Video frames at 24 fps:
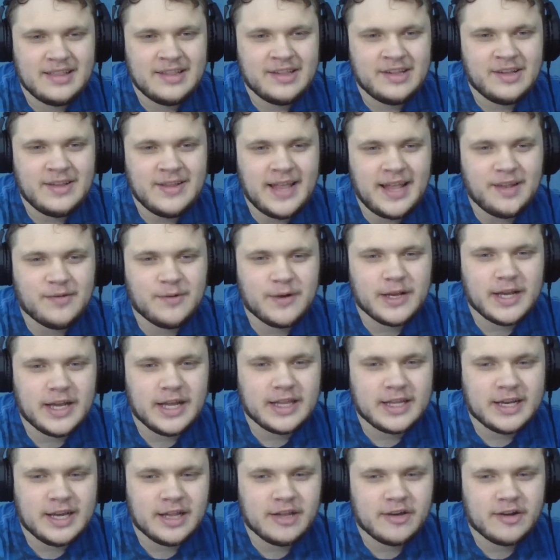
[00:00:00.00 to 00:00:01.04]
So that's where you
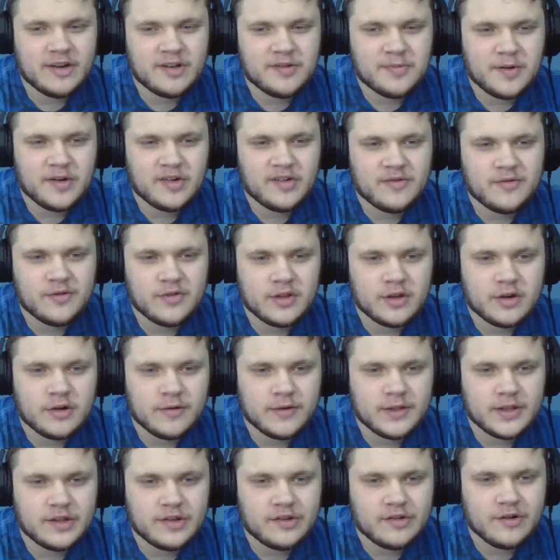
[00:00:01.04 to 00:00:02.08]
got the colour inspiration for the
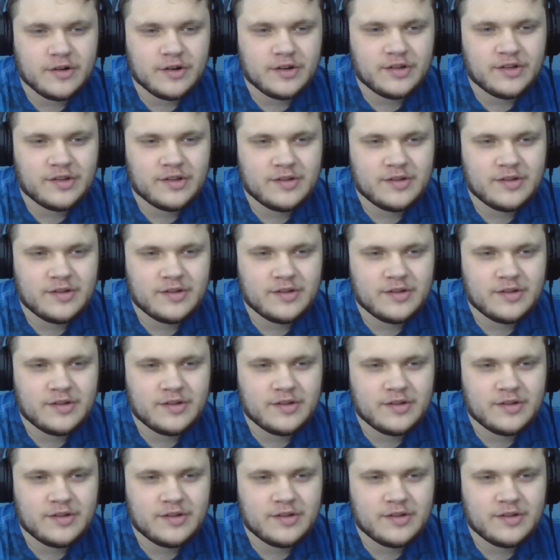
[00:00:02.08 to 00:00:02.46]
Corythosaurus.